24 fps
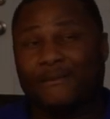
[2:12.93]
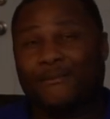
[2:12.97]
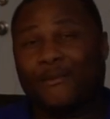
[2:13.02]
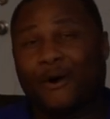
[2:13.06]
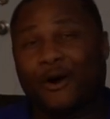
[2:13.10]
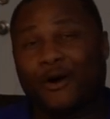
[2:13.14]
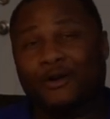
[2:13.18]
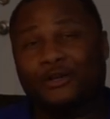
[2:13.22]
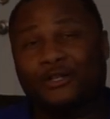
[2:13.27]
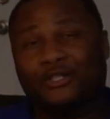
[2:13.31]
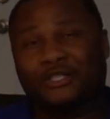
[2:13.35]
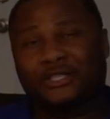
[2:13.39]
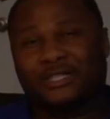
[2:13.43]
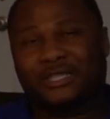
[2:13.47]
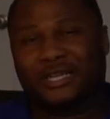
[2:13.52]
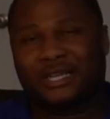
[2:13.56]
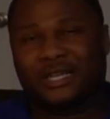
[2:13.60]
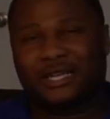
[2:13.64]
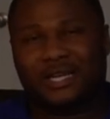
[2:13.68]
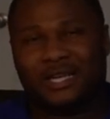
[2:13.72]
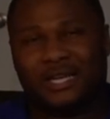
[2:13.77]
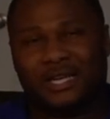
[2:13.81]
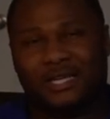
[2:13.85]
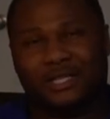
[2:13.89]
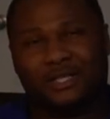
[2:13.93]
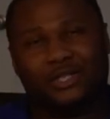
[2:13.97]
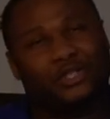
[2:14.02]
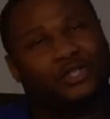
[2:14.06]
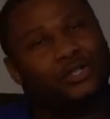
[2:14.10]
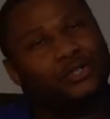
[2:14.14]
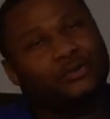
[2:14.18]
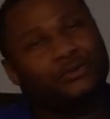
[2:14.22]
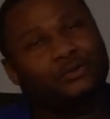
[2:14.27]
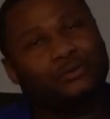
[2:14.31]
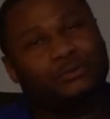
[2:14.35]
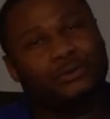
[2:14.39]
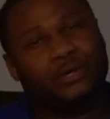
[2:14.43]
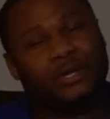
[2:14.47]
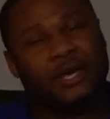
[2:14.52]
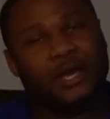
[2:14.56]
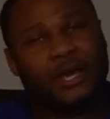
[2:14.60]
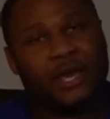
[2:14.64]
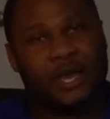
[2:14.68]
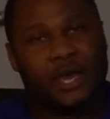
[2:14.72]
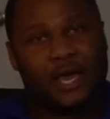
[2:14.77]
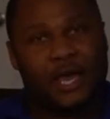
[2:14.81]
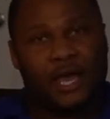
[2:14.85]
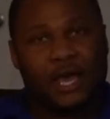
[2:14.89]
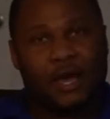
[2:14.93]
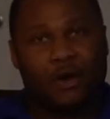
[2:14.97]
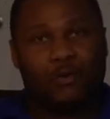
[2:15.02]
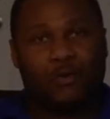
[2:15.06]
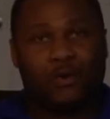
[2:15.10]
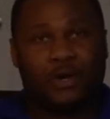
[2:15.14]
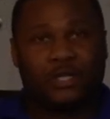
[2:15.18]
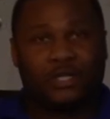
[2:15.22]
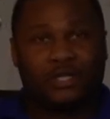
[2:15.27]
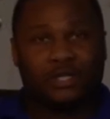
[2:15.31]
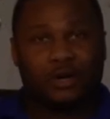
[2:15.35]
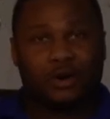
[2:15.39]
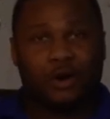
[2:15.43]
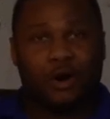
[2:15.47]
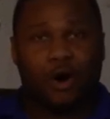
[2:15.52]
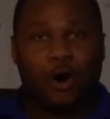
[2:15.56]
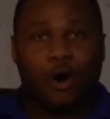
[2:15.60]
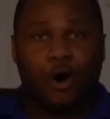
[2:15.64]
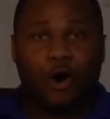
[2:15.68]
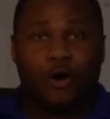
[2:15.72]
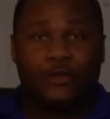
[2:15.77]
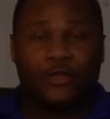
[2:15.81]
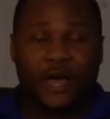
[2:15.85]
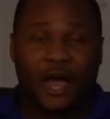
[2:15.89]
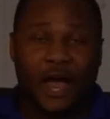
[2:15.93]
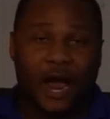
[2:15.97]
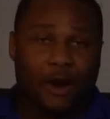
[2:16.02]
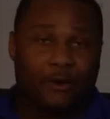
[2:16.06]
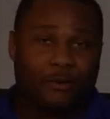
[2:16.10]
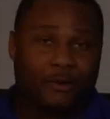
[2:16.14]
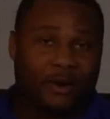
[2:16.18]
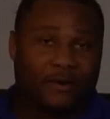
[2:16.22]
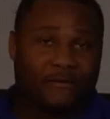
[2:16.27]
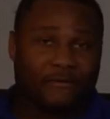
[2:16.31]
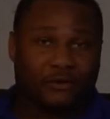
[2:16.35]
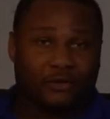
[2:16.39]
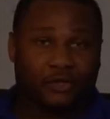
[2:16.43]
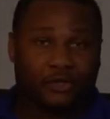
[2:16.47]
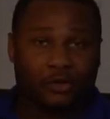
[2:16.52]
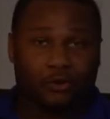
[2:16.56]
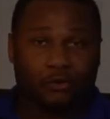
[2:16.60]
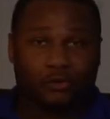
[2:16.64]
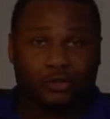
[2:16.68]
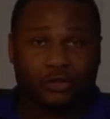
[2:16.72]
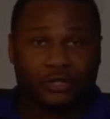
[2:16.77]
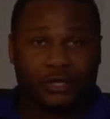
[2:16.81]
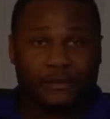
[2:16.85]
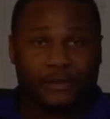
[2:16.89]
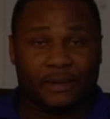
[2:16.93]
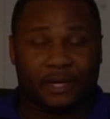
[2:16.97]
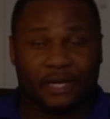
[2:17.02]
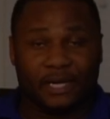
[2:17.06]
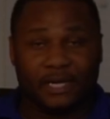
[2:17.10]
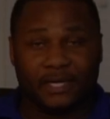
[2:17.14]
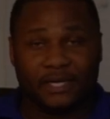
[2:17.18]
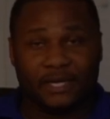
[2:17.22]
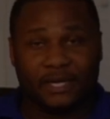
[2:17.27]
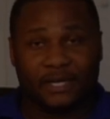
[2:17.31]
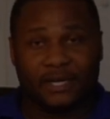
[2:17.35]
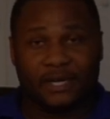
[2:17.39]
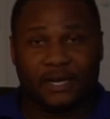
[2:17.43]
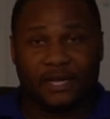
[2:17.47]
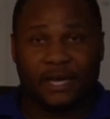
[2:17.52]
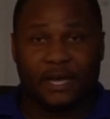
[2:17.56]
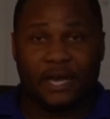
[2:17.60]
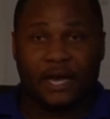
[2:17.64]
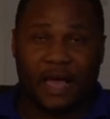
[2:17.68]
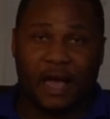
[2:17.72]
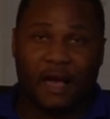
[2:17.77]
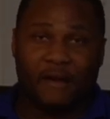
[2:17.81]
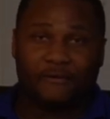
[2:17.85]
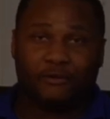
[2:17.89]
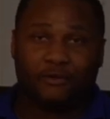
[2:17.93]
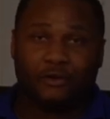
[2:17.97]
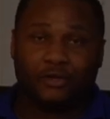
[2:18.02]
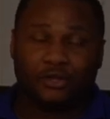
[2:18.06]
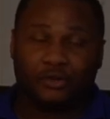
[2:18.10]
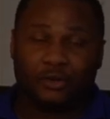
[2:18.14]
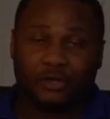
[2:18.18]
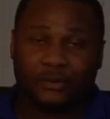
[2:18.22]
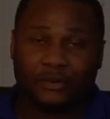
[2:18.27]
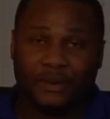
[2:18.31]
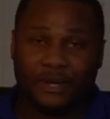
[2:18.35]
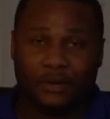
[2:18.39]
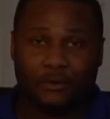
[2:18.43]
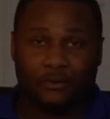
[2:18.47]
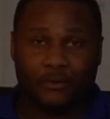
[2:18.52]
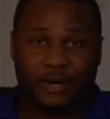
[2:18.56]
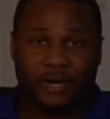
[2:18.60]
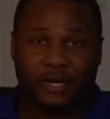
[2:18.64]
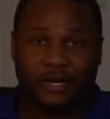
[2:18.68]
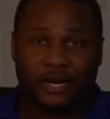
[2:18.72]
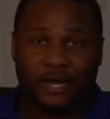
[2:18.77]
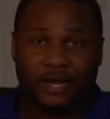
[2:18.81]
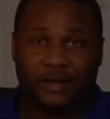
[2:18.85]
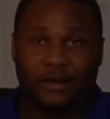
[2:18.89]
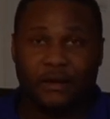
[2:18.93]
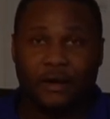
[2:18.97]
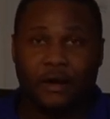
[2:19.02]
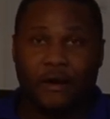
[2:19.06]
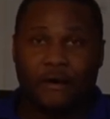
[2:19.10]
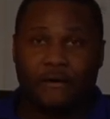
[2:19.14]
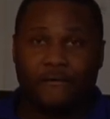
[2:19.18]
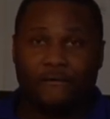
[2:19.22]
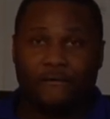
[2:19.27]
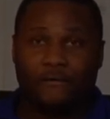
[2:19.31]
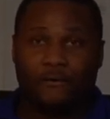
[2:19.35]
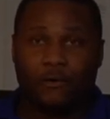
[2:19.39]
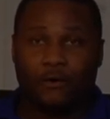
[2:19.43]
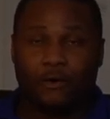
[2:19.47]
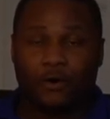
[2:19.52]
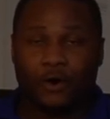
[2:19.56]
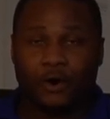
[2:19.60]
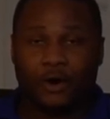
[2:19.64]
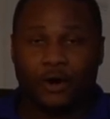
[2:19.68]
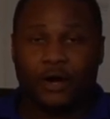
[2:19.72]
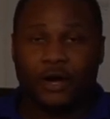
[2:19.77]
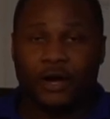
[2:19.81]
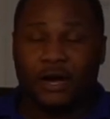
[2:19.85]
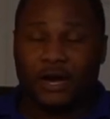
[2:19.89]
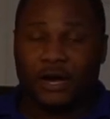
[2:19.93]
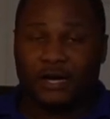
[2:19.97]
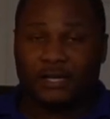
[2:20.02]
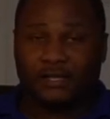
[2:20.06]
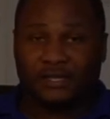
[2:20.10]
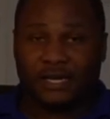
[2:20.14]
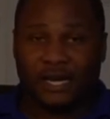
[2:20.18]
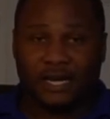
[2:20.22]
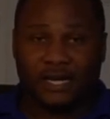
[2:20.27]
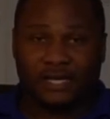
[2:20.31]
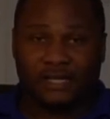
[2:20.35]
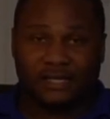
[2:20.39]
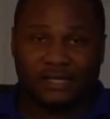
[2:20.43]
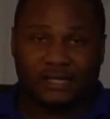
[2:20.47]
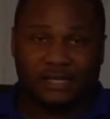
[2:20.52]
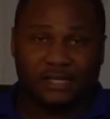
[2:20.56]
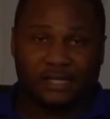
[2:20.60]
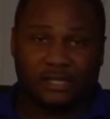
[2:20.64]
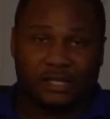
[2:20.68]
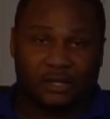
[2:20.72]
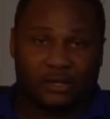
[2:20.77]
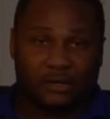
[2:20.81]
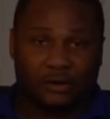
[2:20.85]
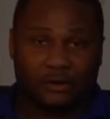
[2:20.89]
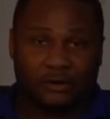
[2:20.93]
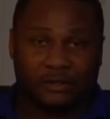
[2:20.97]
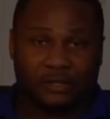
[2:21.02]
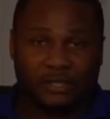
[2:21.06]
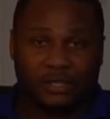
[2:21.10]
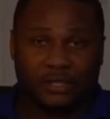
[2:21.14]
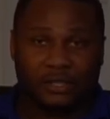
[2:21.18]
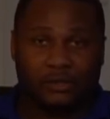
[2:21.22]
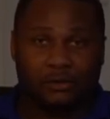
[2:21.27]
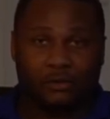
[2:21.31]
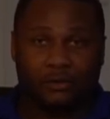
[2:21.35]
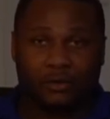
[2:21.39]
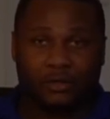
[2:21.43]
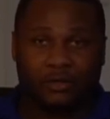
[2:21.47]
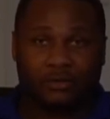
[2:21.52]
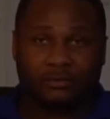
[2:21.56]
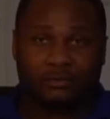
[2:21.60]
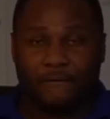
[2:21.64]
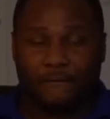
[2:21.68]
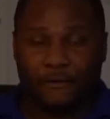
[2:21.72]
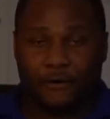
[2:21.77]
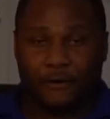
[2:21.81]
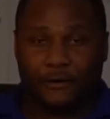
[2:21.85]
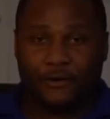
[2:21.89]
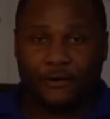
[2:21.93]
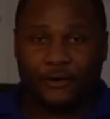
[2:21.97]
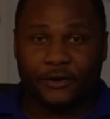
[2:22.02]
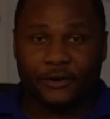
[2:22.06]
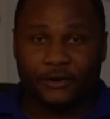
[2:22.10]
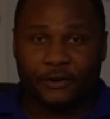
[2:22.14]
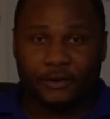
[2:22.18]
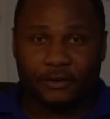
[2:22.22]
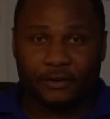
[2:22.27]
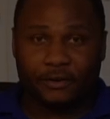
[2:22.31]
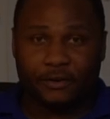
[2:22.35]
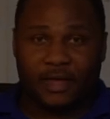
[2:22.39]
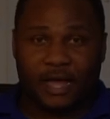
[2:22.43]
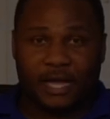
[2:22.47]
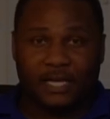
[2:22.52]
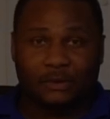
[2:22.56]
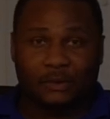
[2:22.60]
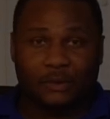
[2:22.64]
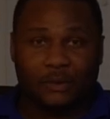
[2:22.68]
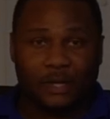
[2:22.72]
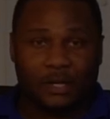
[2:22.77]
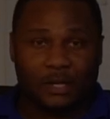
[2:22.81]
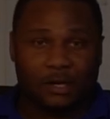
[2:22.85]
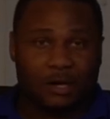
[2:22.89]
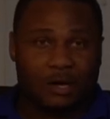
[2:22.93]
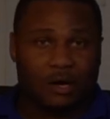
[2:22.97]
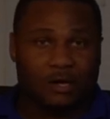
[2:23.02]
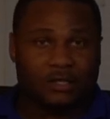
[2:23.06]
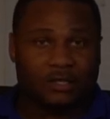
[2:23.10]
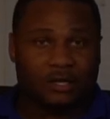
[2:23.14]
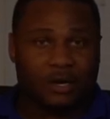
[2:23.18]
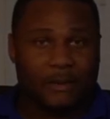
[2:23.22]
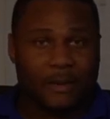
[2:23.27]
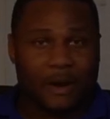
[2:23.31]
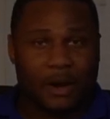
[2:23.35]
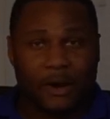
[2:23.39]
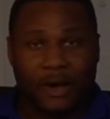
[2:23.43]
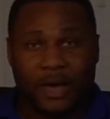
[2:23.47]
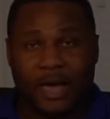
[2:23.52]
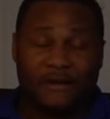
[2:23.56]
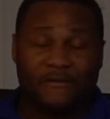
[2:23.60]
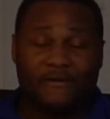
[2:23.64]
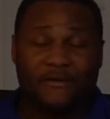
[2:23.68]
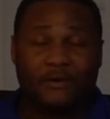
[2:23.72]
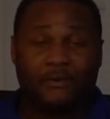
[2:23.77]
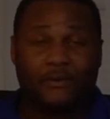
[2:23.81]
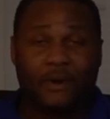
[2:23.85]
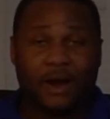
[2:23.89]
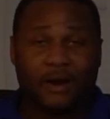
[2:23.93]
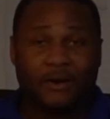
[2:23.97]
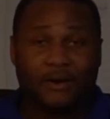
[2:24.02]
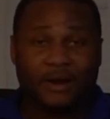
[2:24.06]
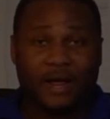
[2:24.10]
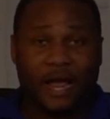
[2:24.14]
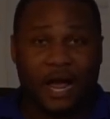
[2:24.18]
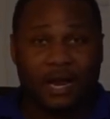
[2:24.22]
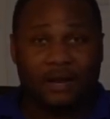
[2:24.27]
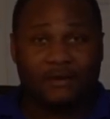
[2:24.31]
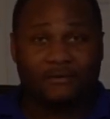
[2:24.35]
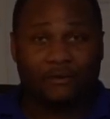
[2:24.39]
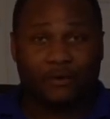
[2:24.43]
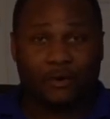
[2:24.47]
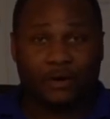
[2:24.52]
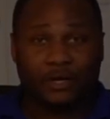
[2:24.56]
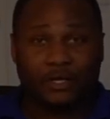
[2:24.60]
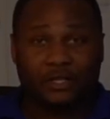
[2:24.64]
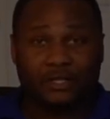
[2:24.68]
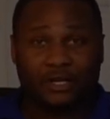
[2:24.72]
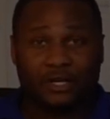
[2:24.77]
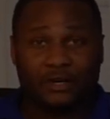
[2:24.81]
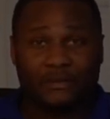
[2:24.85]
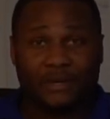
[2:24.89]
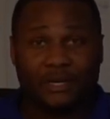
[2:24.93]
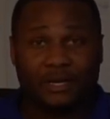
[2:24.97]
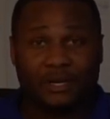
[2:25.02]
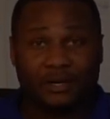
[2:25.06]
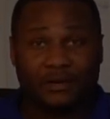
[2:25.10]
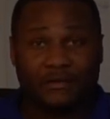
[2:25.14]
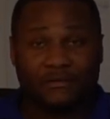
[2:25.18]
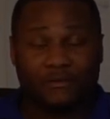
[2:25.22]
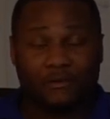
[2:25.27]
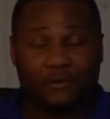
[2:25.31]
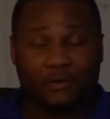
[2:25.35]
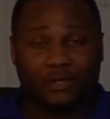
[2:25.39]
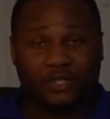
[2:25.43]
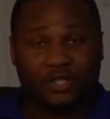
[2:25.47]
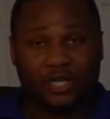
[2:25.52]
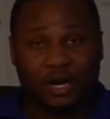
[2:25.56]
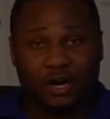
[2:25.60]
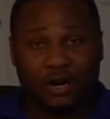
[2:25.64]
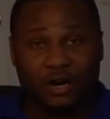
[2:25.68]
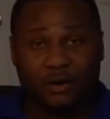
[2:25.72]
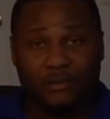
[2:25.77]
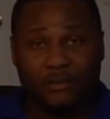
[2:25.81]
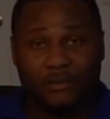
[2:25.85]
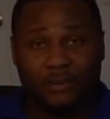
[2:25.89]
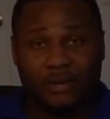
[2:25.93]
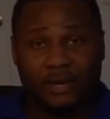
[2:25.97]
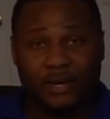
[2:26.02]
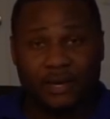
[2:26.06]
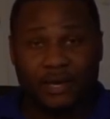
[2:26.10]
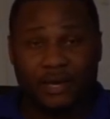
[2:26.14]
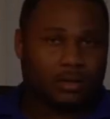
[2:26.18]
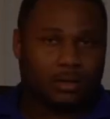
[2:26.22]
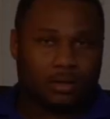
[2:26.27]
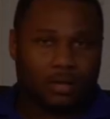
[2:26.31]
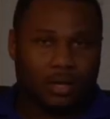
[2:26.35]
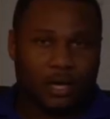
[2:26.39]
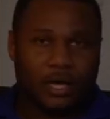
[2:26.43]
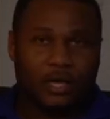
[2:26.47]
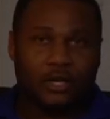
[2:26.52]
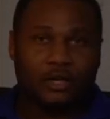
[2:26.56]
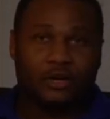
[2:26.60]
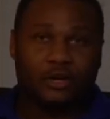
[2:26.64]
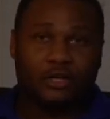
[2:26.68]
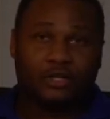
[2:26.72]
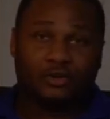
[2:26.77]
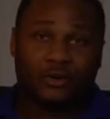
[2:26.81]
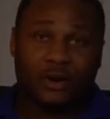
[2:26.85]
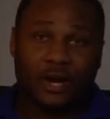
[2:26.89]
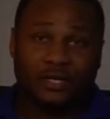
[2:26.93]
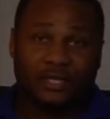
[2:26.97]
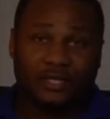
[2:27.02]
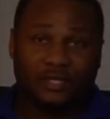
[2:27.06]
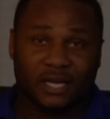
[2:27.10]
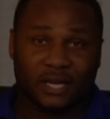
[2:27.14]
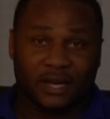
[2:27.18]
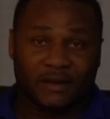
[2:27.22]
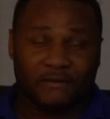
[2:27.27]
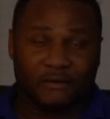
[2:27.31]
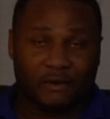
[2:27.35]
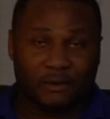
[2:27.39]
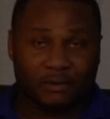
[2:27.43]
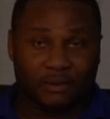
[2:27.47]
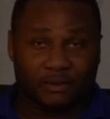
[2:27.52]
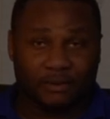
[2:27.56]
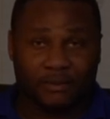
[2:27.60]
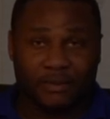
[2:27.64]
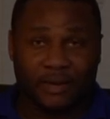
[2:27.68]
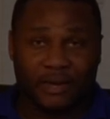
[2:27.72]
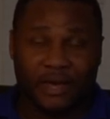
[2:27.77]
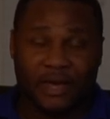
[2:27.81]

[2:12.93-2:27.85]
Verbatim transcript: March and June in which all the hiring for shows are typically done. After a show has been greenlit, for a second season, third season, or further, that's when the claws come out. Every writer in California is going to be looking for a job, and you're trying to take it from them.